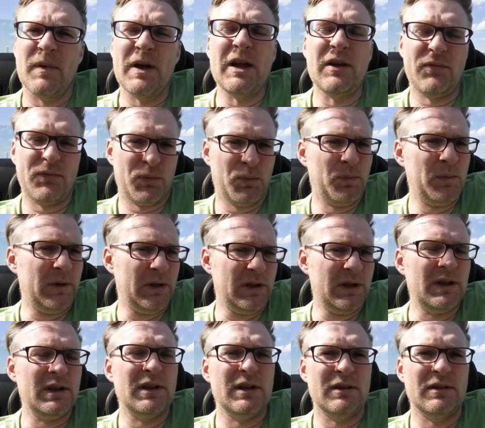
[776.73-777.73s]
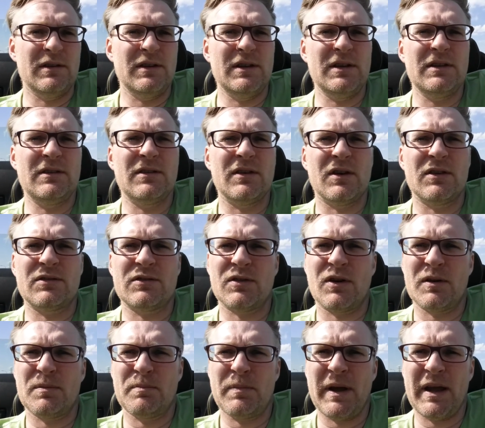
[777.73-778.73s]
If we indeed
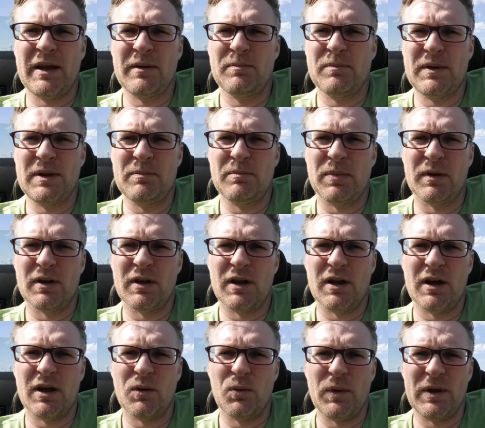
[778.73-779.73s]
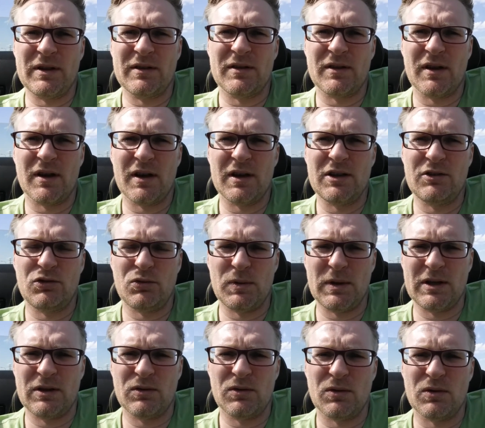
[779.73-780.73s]
start paying people with
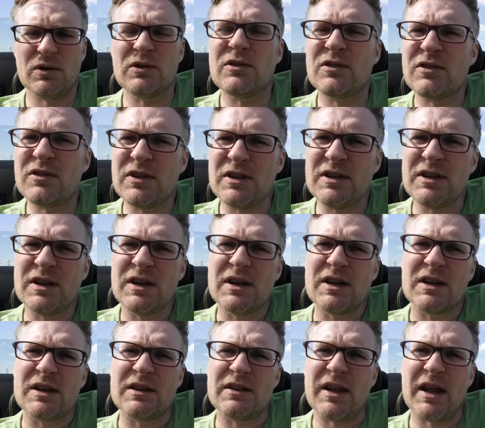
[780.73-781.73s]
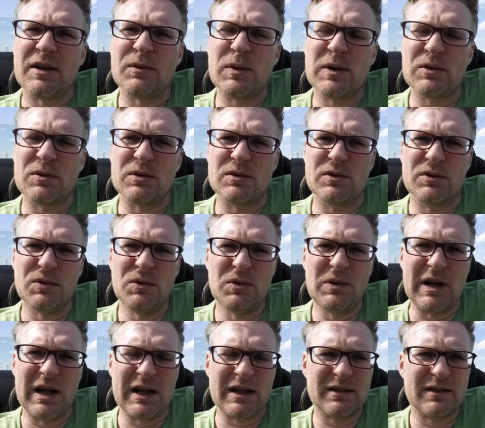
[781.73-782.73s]
issuing currency, then we could do
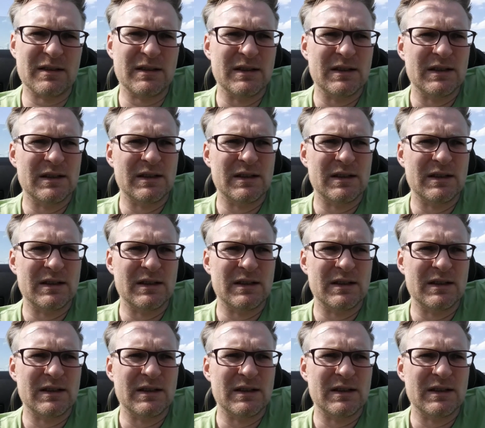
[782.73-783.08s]
that,